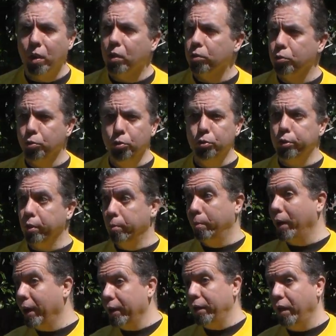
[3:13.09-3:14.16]
Well, true to
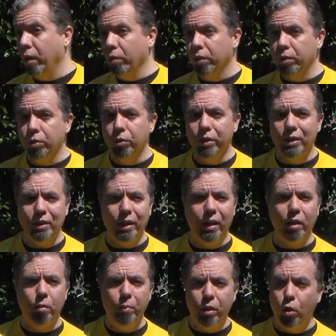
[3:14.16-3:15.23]
my character, it's
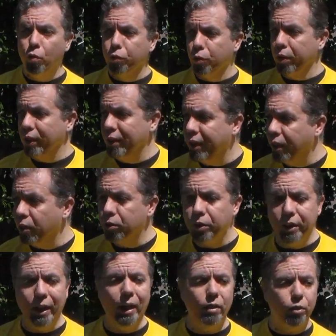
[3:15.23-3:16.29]
taken me over a year
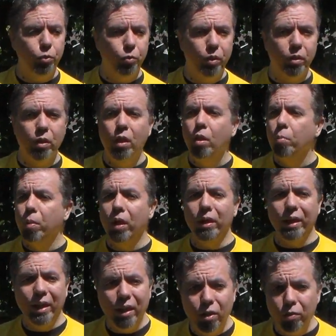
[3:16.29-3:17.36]
to get to it,
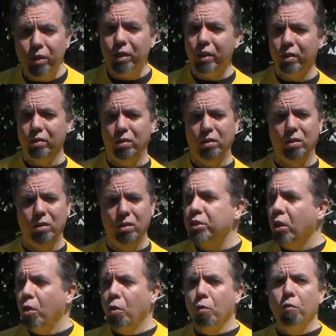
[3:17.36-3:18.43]
but here it is.
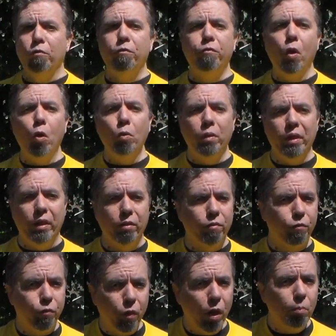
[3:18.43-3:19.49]
So, Foley,
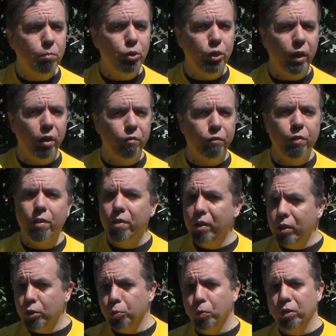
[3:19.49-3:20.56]
from Geoff,
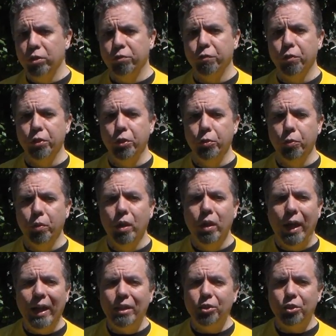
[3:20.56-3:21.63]
this one's for you.
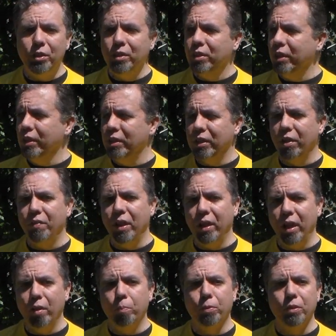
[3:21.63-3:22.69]
HCC
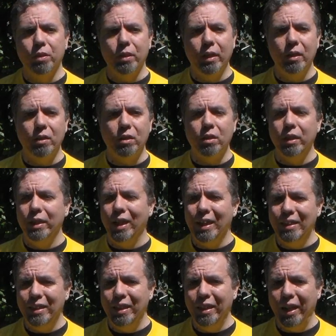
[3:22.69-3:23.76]
788 presents the
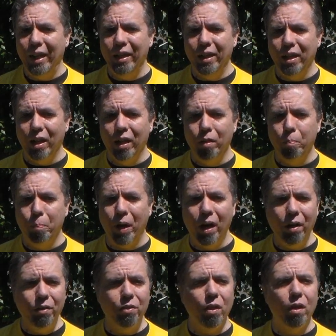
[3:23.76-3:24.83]
1989
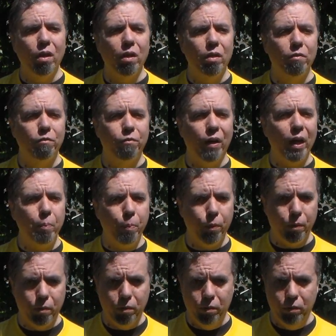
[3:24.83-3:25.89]
Python
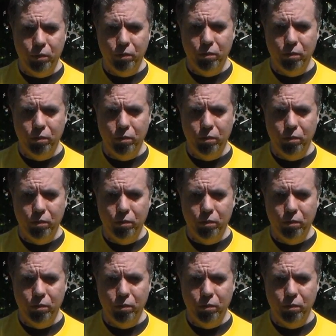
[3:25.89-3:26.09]
Viper.